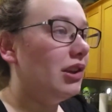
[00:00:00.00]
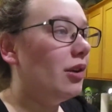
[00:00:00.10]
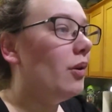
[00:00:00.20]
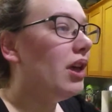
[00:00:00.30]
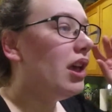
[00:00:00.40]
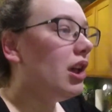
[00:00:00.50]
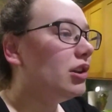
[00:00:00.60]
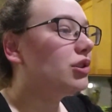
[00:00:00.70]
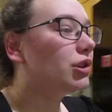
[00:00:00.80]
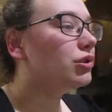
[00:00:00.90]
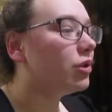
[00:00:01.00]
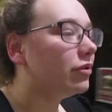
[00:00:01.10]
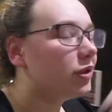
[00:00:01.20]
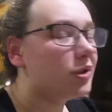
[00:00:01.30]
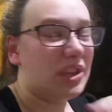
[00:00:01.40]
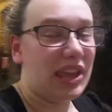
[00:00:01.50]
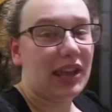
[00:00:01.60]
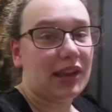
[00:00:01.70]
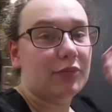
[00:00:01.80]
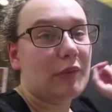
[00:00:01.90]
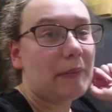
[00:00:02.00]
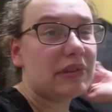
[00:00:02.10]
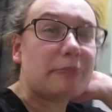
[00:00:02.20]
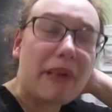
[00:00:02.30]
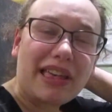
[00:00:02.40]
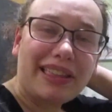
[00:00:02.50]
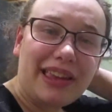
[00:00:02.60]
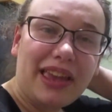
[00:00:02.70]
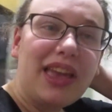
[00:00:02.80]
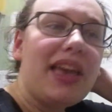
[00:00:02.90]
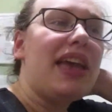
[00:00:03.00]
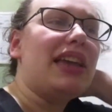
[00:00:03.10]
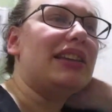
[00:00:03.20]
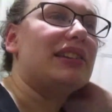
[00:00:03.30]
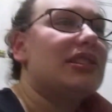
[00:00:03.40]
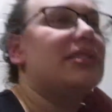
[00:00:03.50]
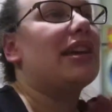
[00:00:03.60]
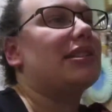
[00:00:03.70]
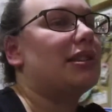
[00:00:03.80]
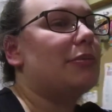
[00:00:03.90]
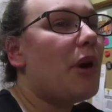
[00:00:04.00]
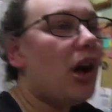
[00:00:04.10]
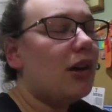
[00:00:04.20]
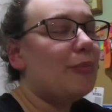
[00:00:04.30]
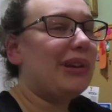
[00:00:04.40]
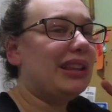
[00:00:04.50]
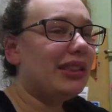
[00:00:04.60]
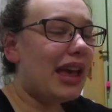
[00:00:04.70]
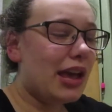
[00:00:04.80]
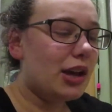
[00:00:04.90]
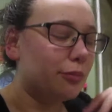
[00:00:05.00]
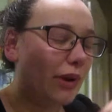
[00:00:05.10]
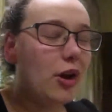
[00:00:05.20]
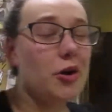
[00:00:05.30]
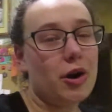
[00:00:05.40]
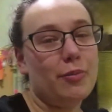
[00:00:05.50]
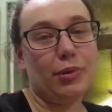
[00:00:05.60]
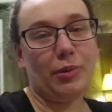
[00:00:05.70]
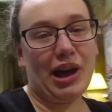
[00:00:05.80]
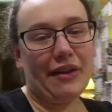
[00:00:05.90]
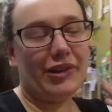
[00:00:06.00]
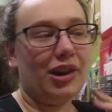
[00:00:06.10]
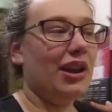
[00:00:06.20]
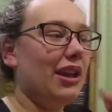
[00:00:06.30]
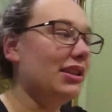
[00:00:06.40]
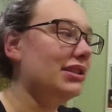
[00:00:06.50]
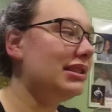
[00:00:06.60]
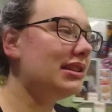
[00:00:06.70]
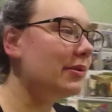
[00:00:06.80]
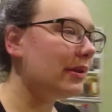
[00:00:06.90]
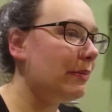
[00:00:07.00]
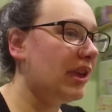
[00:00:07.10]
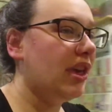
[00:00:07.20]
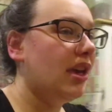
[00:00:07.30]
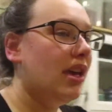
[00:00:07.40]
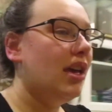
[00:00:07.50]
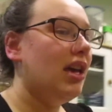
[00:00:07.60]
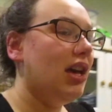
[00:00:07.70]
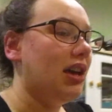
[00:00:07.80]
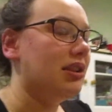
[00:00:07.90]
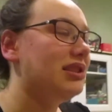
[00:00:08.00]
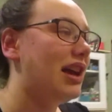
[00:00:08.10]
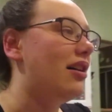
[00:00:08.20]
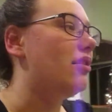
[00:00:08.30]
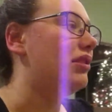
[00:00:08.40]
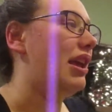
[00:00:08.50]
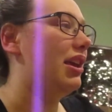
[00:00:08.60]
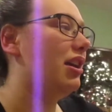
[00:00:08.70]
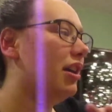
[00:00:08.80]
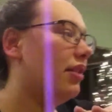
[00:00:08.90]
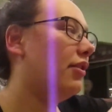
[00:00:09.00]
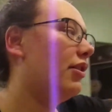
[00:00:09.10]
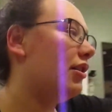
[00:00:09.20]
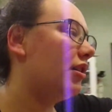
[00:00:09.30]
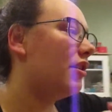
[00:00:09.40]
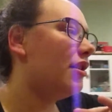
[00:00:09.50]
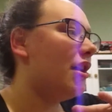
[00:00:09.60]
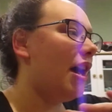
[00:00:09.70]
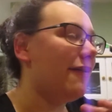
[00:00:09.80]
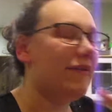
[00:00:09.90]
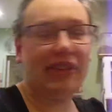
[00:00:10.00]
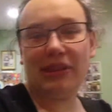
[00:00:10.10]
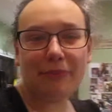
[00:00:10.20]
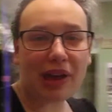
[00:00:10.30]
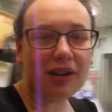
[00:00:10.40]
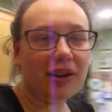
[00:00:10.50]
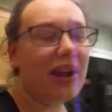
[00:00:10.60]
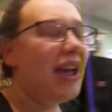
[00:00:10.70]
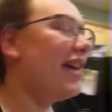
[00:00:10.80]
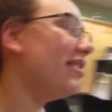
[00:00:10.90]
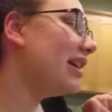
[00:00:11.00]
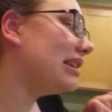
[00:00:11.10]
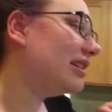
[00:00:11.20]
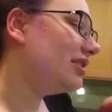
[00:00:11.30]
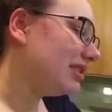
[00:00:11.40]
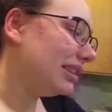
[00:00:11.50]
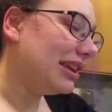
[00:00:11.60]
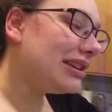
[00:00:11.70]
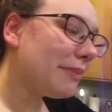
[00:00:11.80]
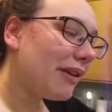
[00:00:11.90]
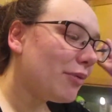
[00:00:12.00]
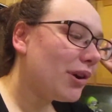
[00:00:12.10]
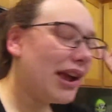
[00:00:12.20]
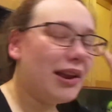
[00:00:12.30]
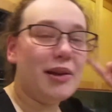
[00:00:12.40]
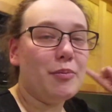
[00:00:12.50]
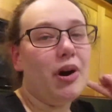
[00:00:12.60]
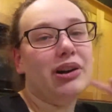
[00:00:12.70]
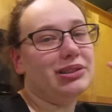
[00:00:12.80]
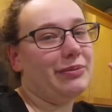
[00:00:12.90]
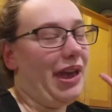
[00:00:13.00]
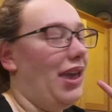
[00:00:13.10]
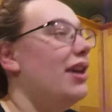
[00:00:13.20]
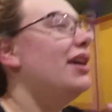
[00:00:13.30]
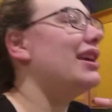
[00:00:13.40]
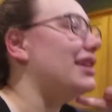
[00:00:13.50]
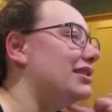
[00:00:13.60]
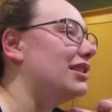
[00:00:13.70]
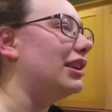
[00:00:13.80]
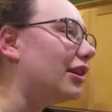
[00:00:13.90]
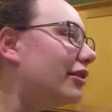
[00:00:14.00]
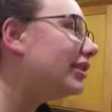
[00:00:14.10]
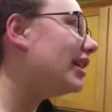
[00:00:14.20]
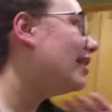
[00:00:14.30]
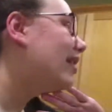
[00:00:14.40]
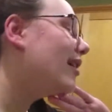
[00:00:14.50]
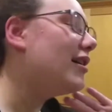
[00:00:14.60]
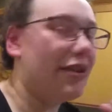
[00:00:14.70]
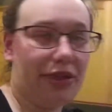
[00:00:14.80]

you know, turns over so like I can rub his belly and he just has his palm, my leg, or my arm, or whatever, and he sits with me until like I'm feeling better, and then he just licks my forehead and walks away. He's literally a